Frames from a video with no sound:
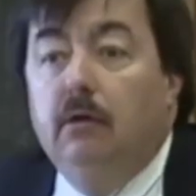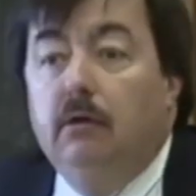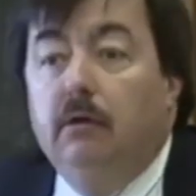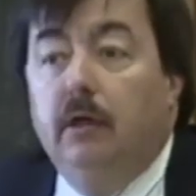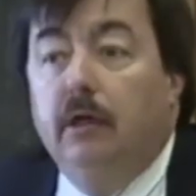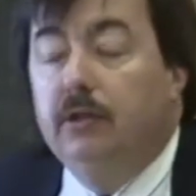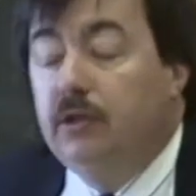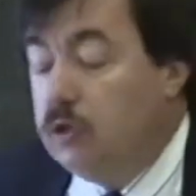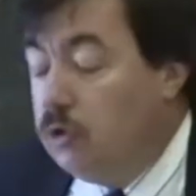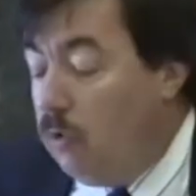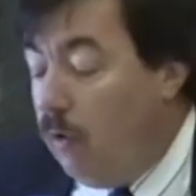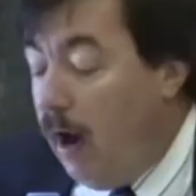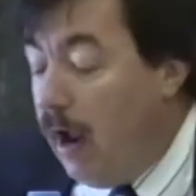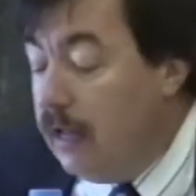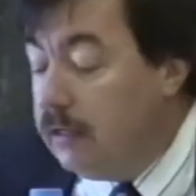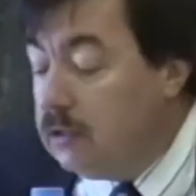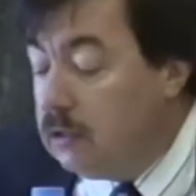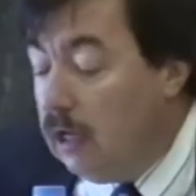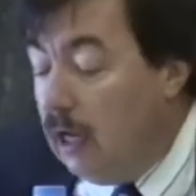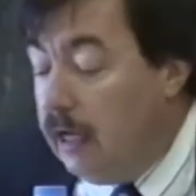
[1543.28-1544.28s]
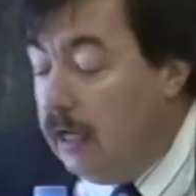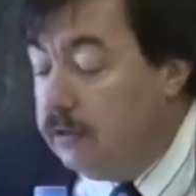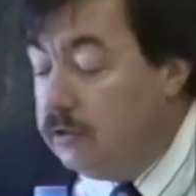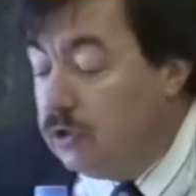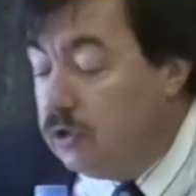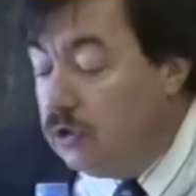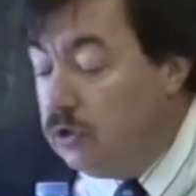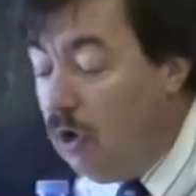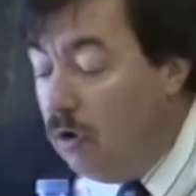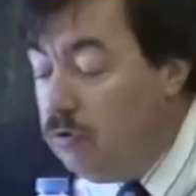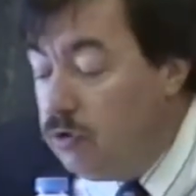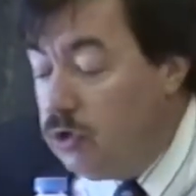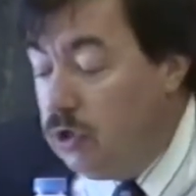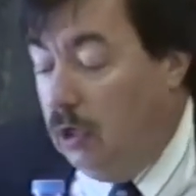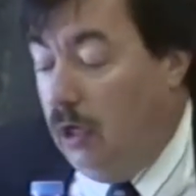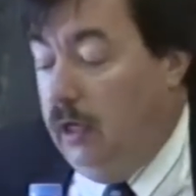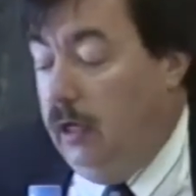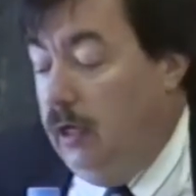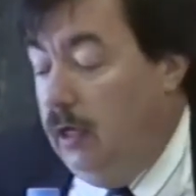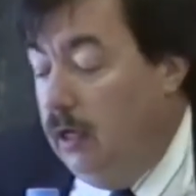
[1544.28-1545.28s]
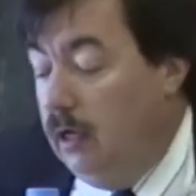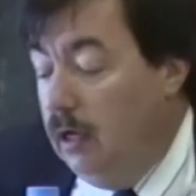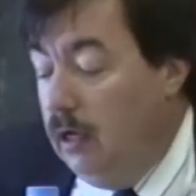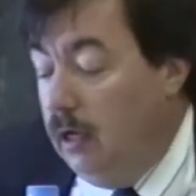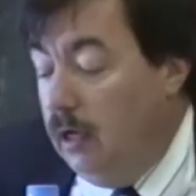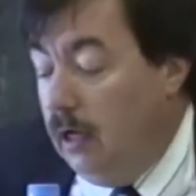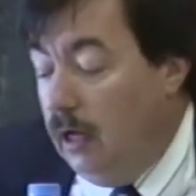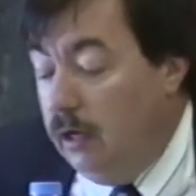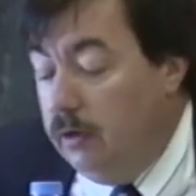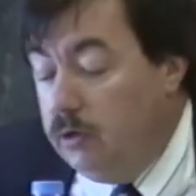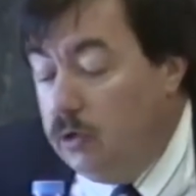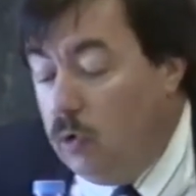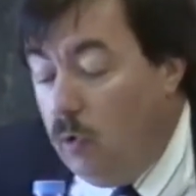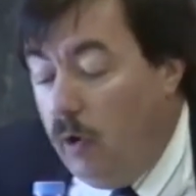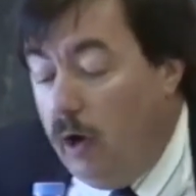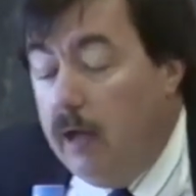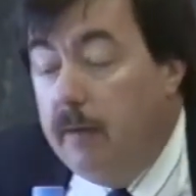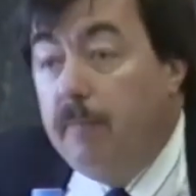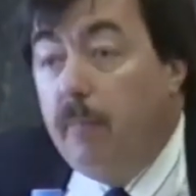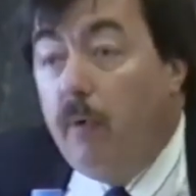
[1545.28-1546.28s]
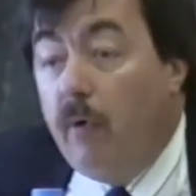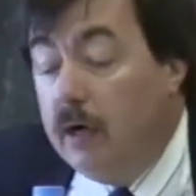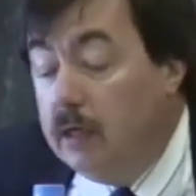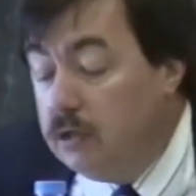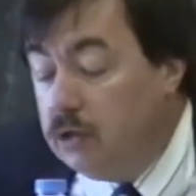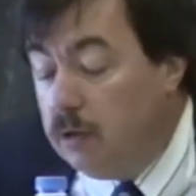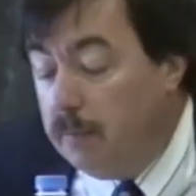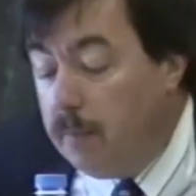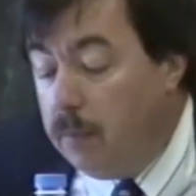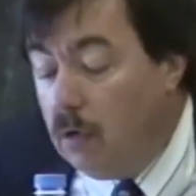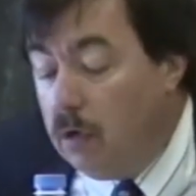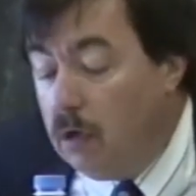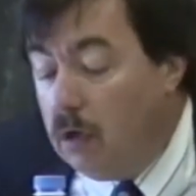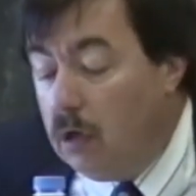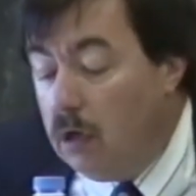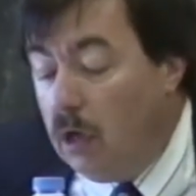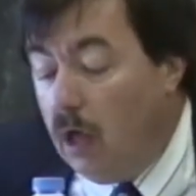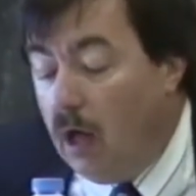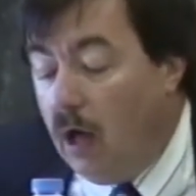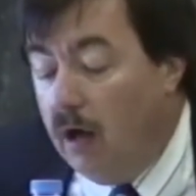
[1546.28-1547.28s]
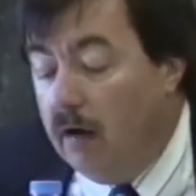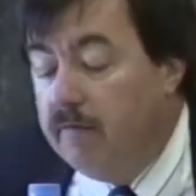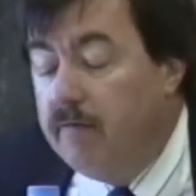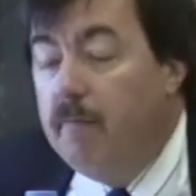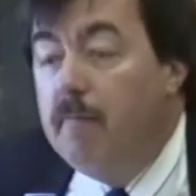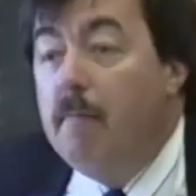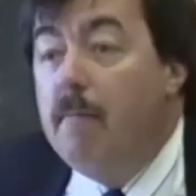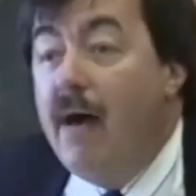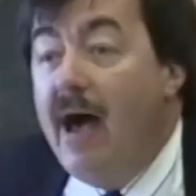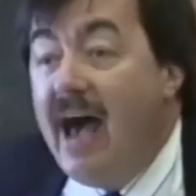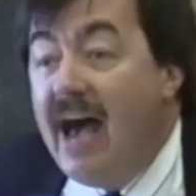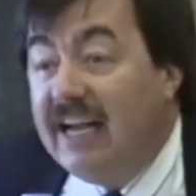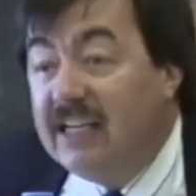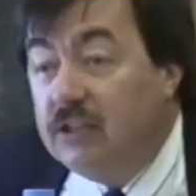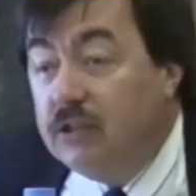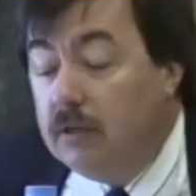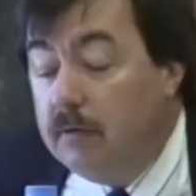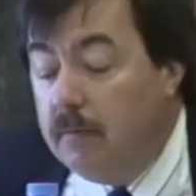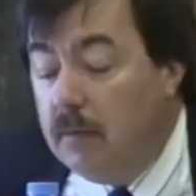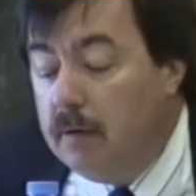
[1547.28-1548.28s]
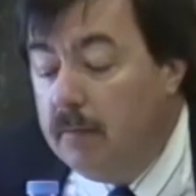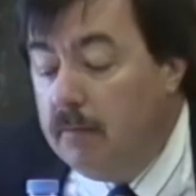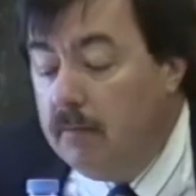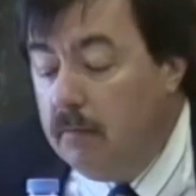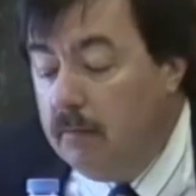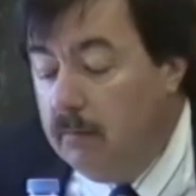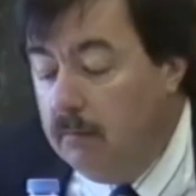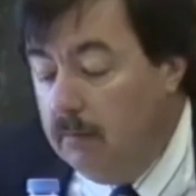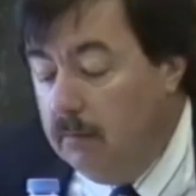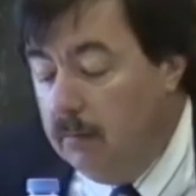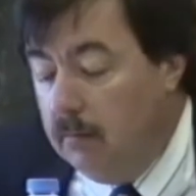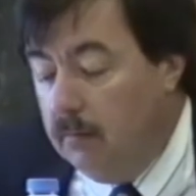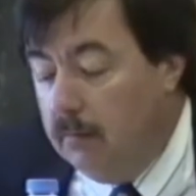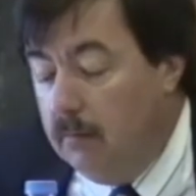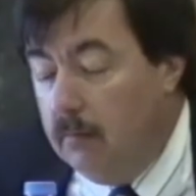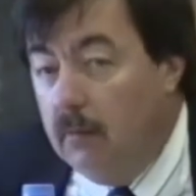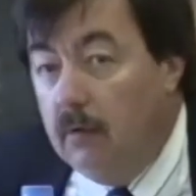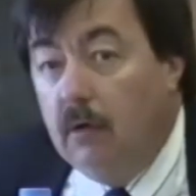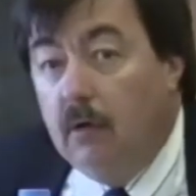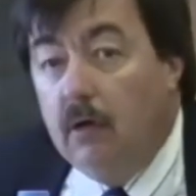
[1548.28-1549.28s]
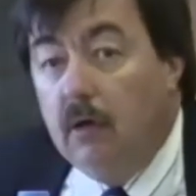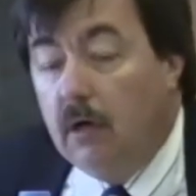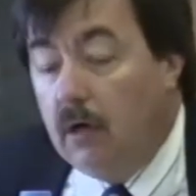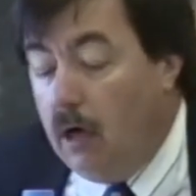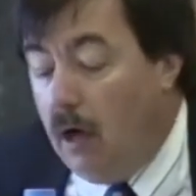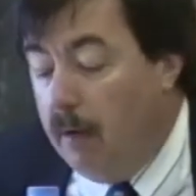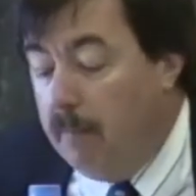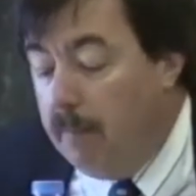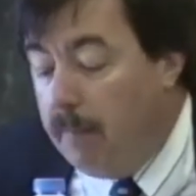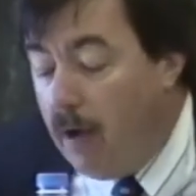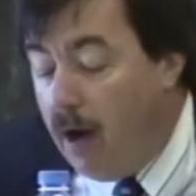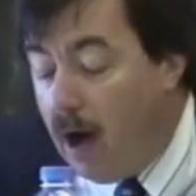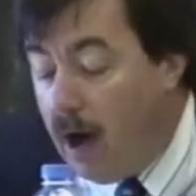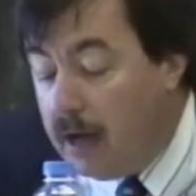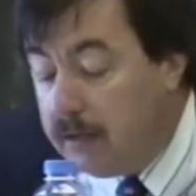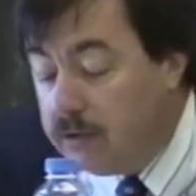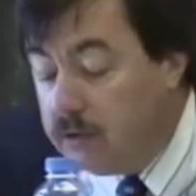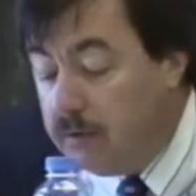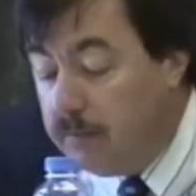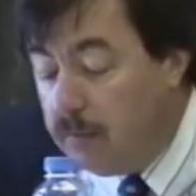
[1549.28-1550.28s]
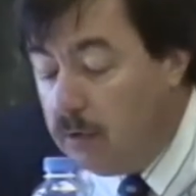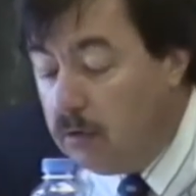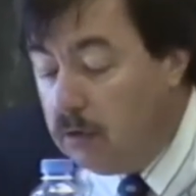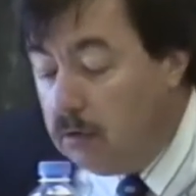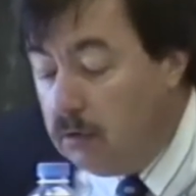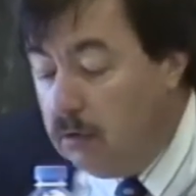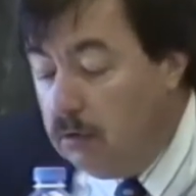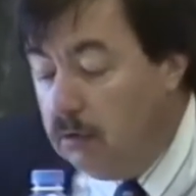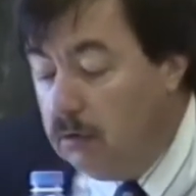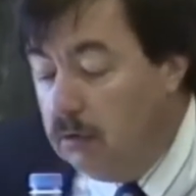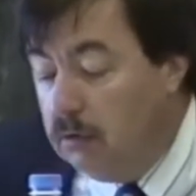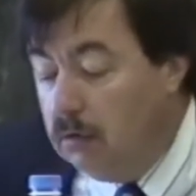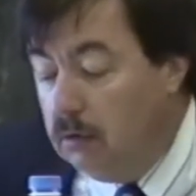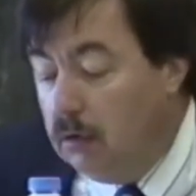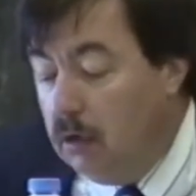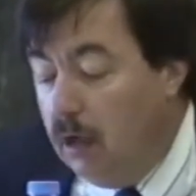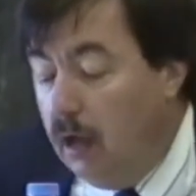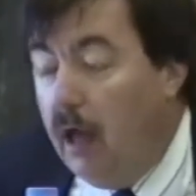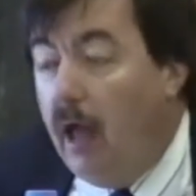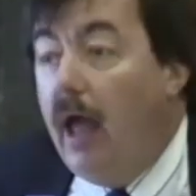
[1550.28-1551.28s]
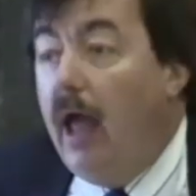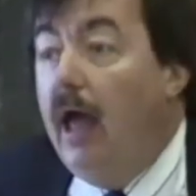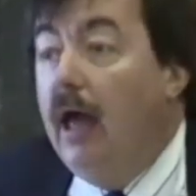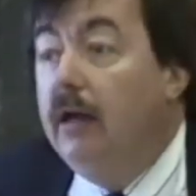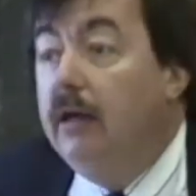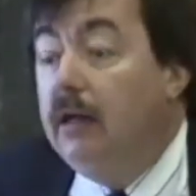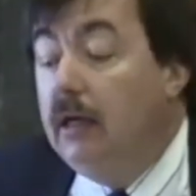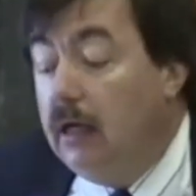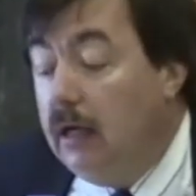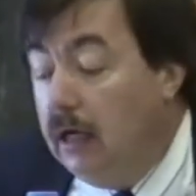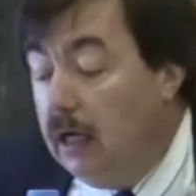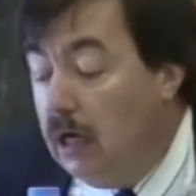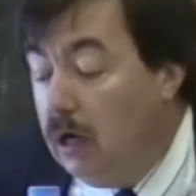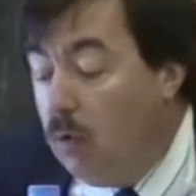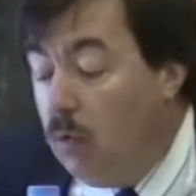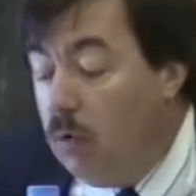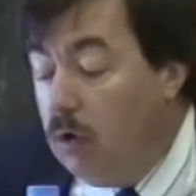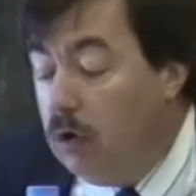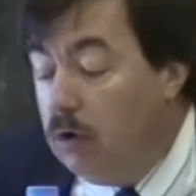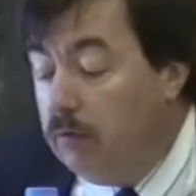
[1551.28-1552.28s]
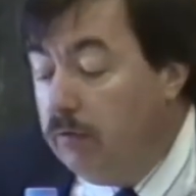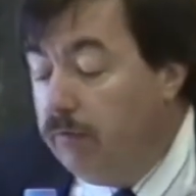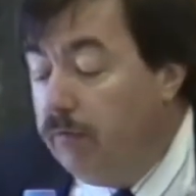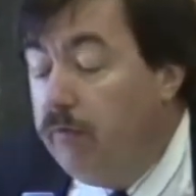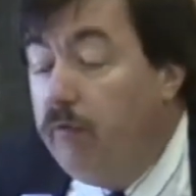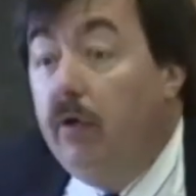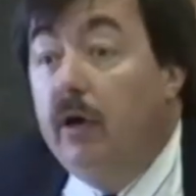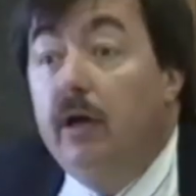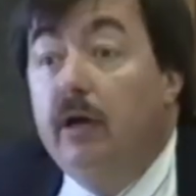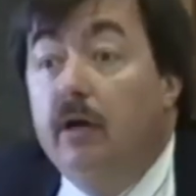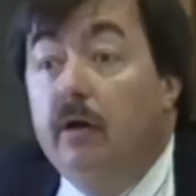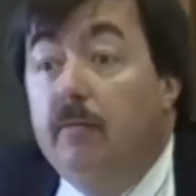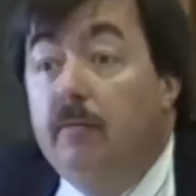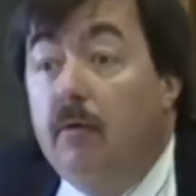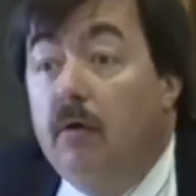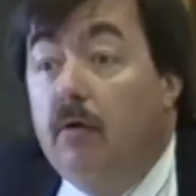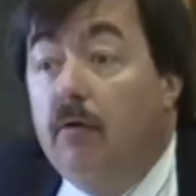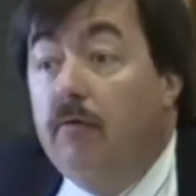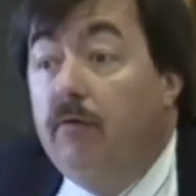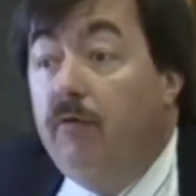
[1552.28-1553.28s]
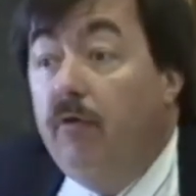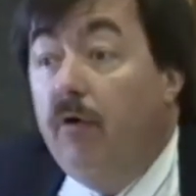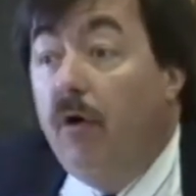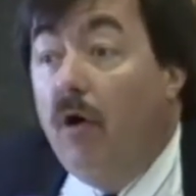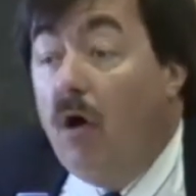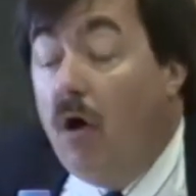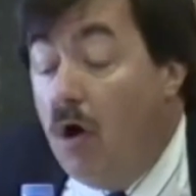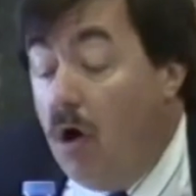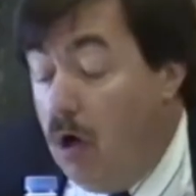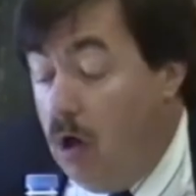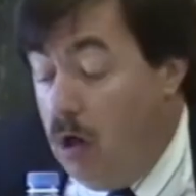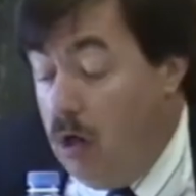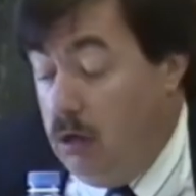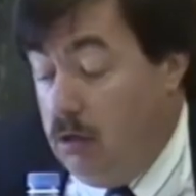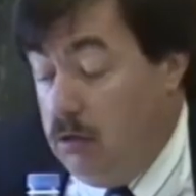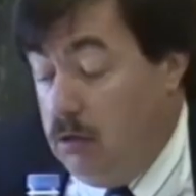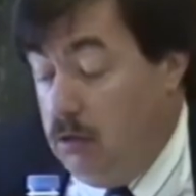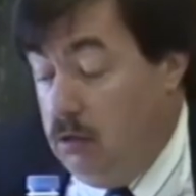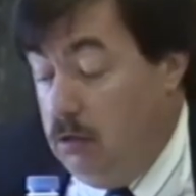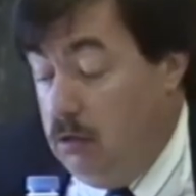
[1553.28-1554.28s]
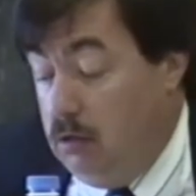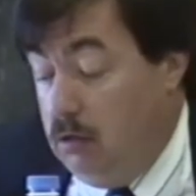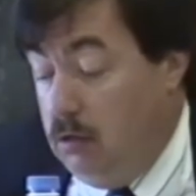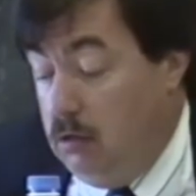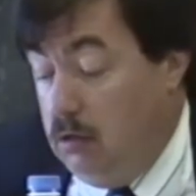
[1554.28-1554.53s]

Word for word: This translates socially into a principle of maximum, composable, and equal freedom for all.